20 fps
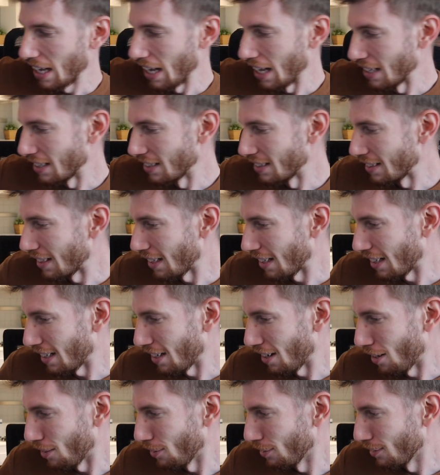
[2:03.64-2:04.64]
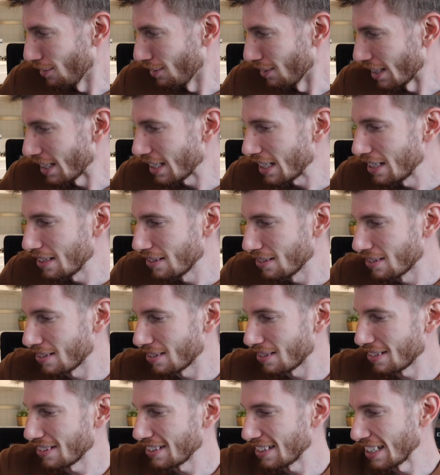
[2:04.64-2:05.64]
And uh, I'll link
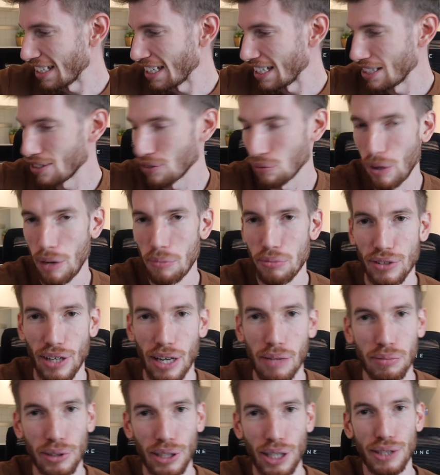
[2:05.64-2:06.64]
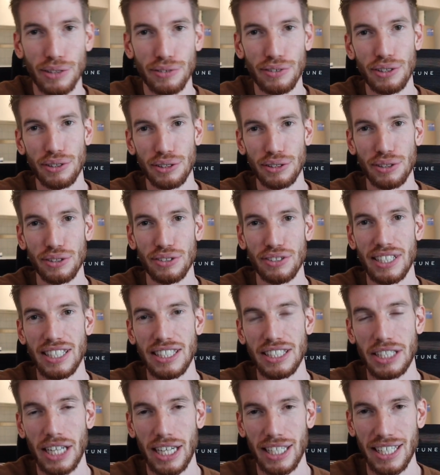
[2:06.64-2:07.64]
his his website below if you're interested
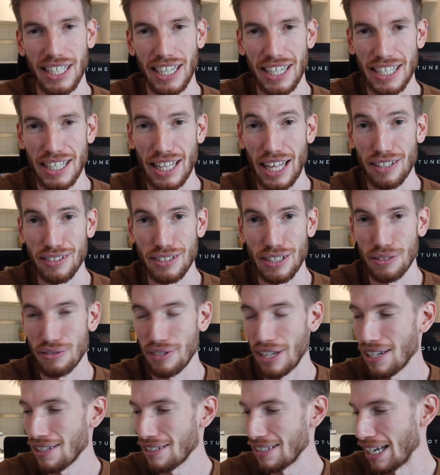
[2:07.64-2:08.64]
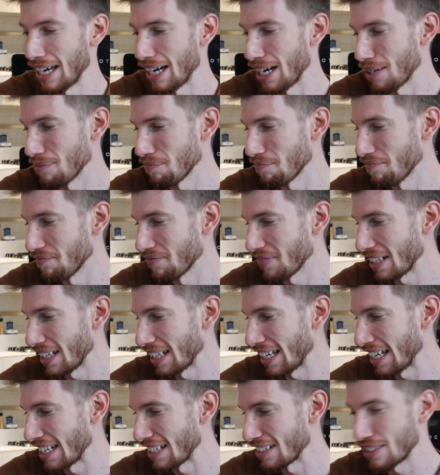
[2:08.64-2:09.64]
in checking any of that stuff out. Um,
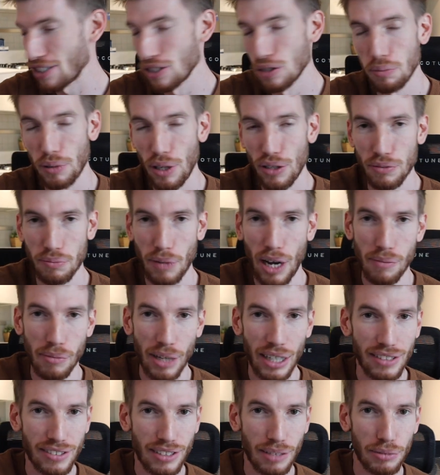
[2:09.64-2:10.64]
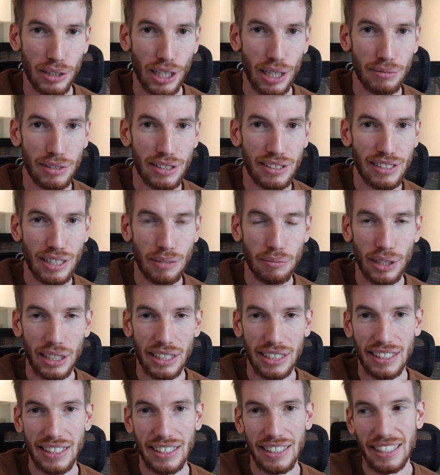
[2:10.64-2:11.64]
it still blows my mind sometimes that
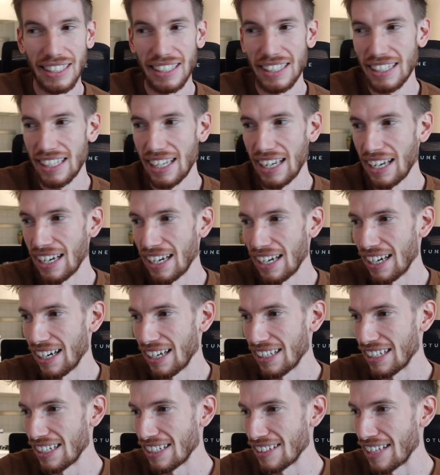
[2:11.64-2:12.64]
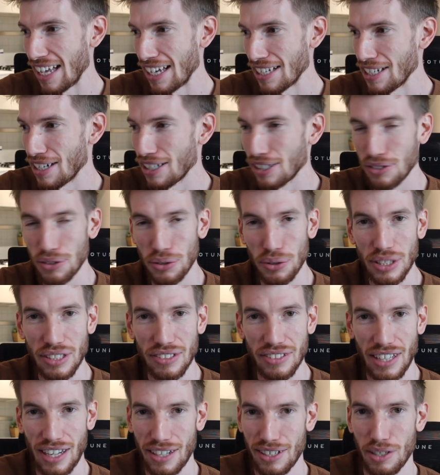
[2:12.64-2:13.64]
someone uh, that is that young has already
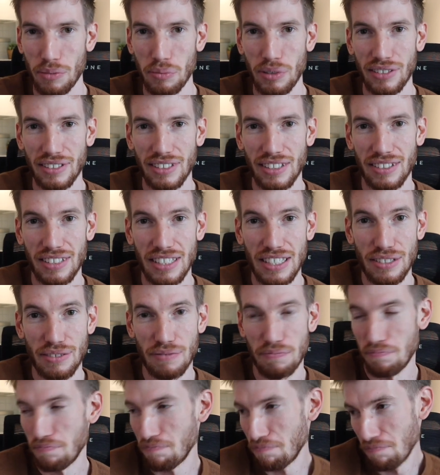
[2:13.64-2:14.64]
started a business. He's